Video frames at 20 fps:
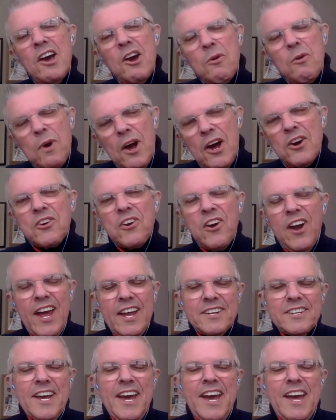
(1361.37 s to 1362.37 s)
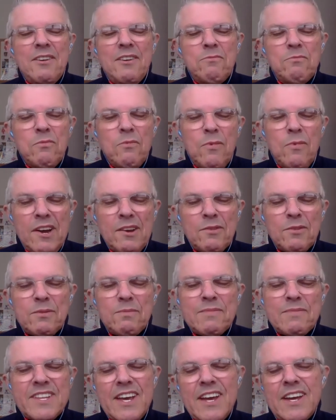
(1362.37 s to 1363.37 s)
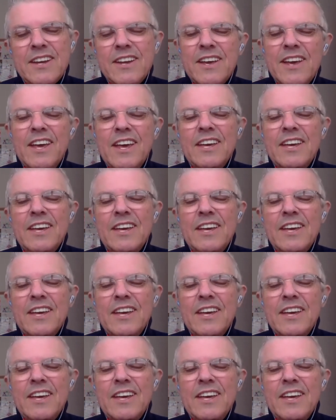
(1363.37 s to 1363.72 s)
Well, Granddad, one of them said,